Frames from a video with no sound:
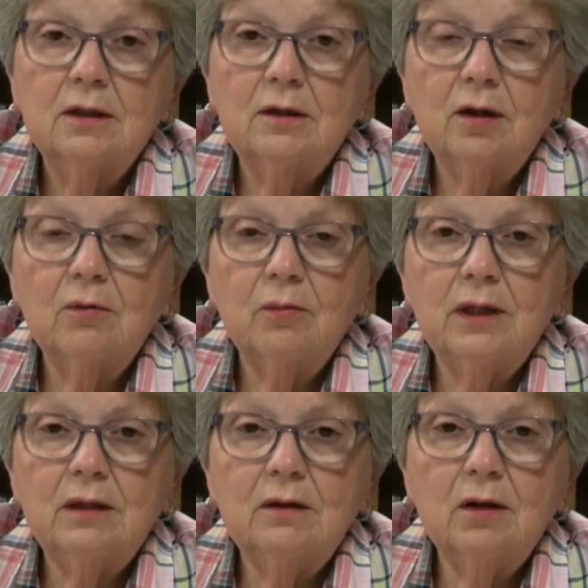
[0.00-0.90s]
You know,
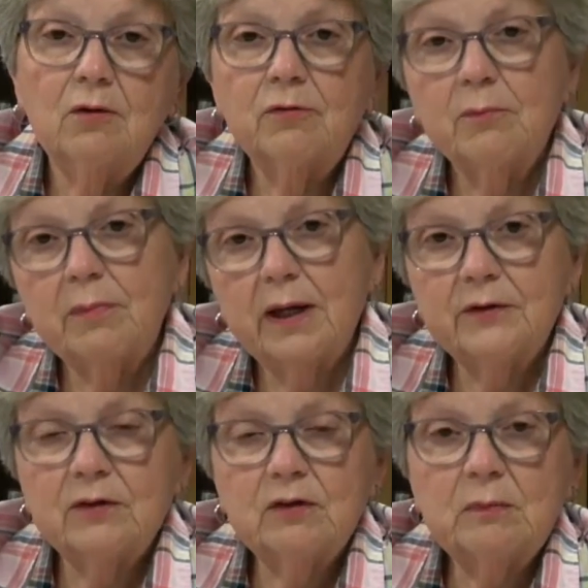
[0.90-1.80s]
we know from
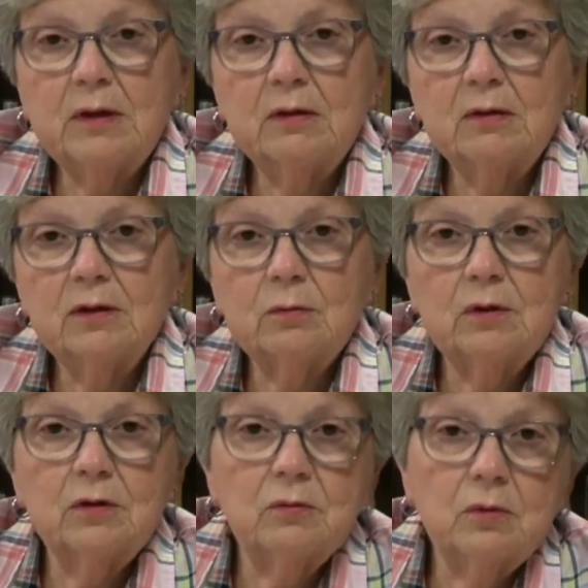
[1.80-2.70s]
past experience
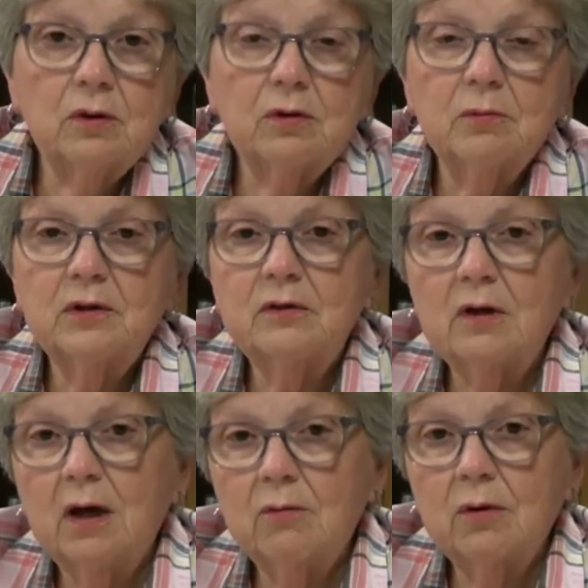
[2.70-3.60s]
what has worked, what has
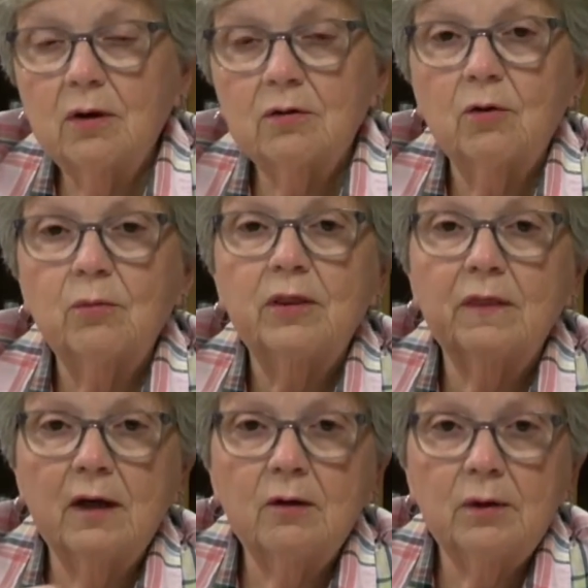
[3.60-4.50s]
not worked, or we
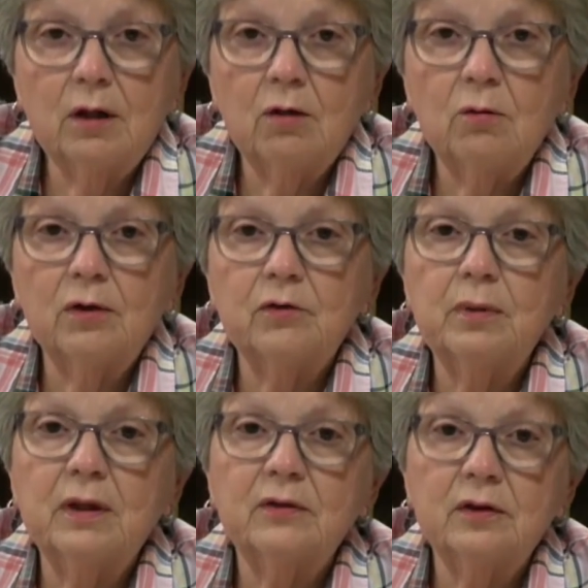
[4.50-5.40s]
think we know what's
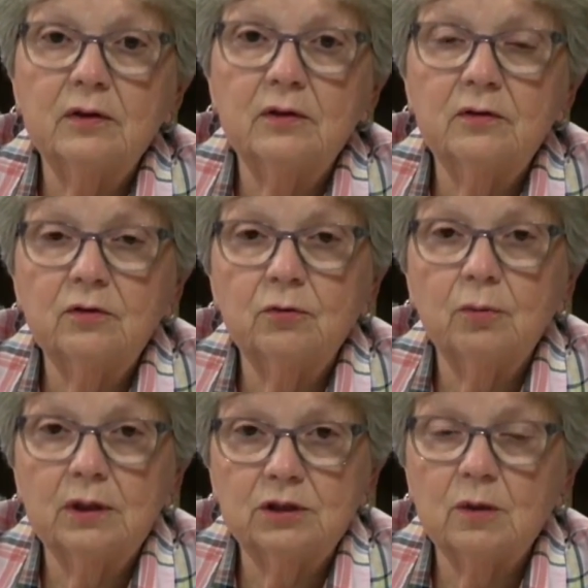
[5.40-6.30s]
best in this
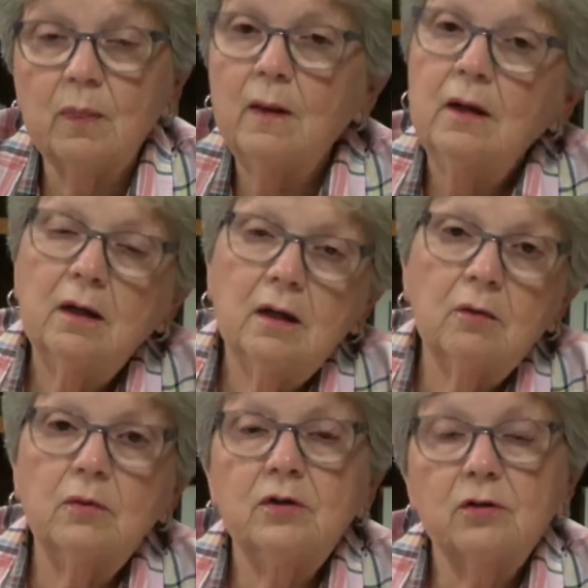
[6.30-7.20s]
situation,
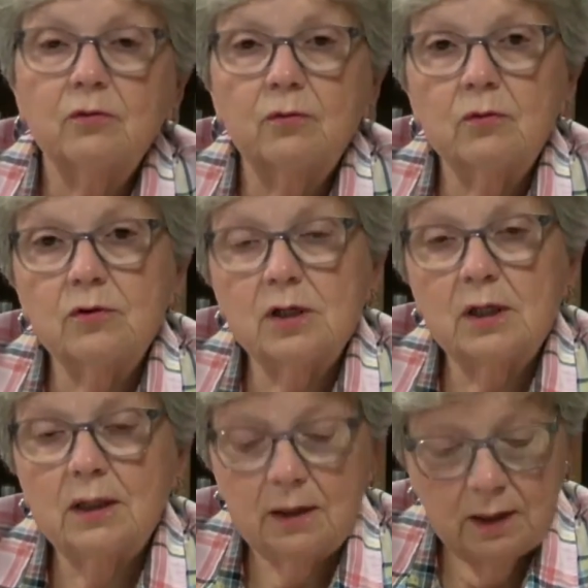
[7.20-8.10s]
and we just forge
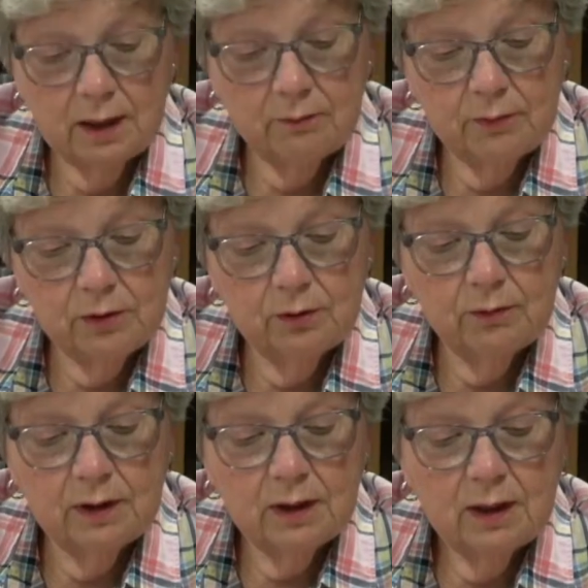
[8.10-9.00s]
ahead and we
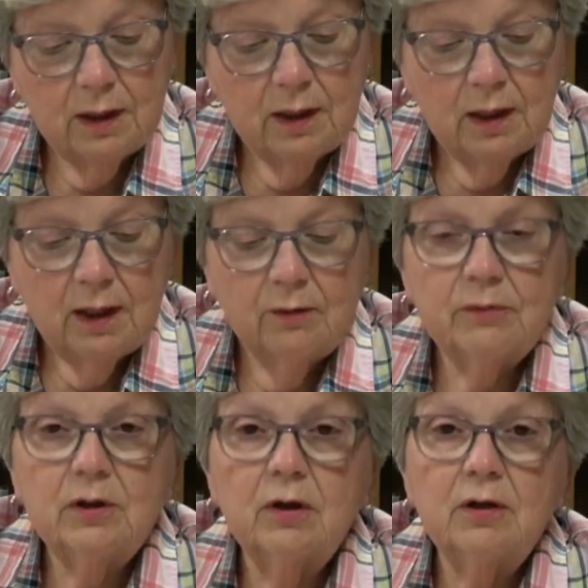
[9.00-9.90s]
do it. and
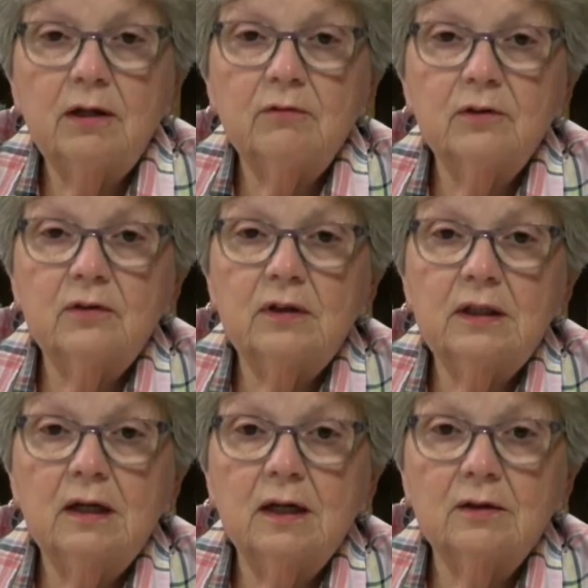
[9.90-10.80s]
we don't even
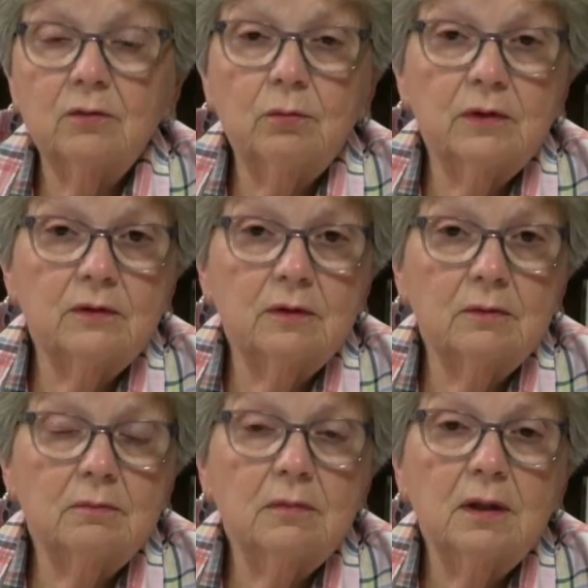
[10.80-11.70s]
seek God's
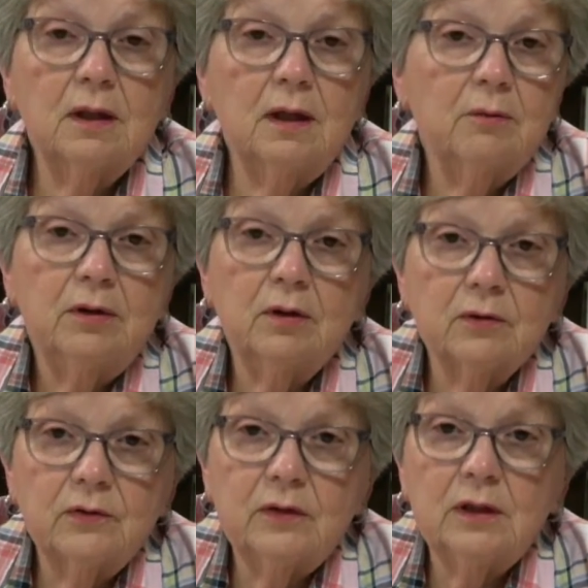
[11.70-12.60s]
wisdom, and we
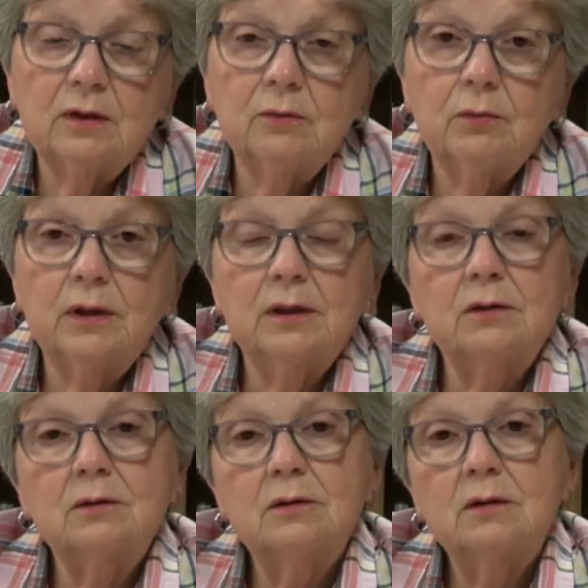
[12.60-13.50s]
don't seek His will.